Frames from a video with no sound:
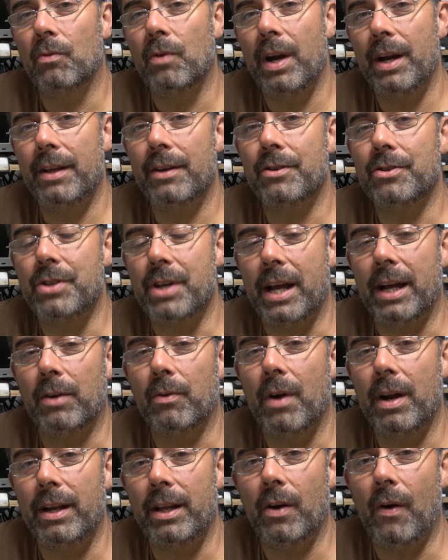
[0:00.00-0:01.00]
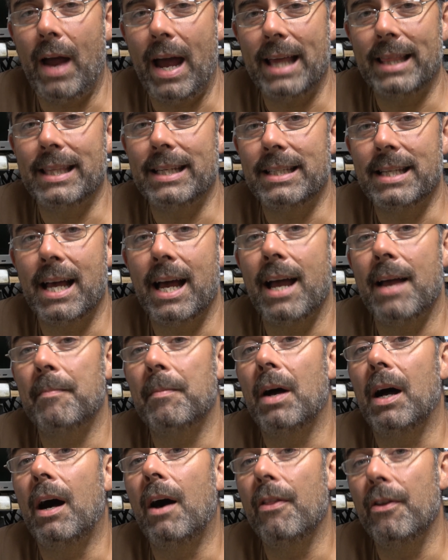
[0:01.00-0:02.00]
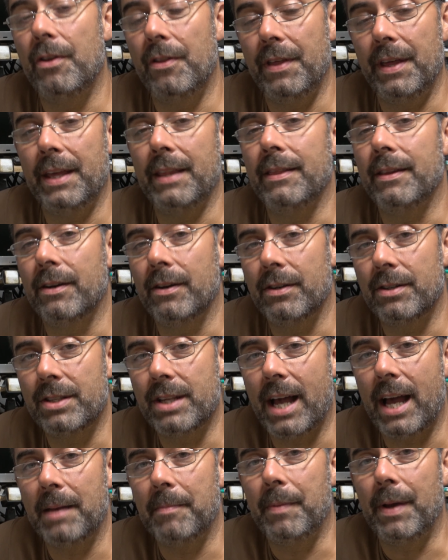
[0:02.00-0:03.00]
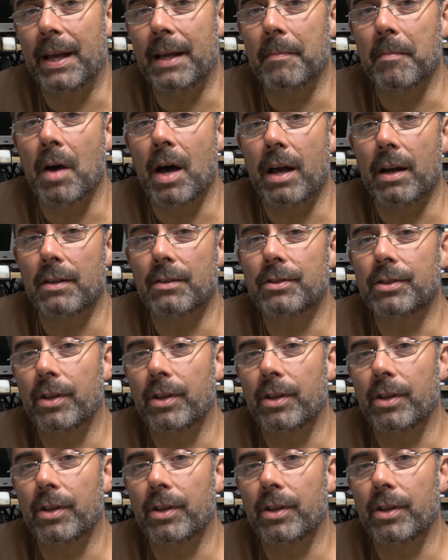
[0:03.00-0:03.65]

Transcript: Radio Shack radio at the time other than their sideband model.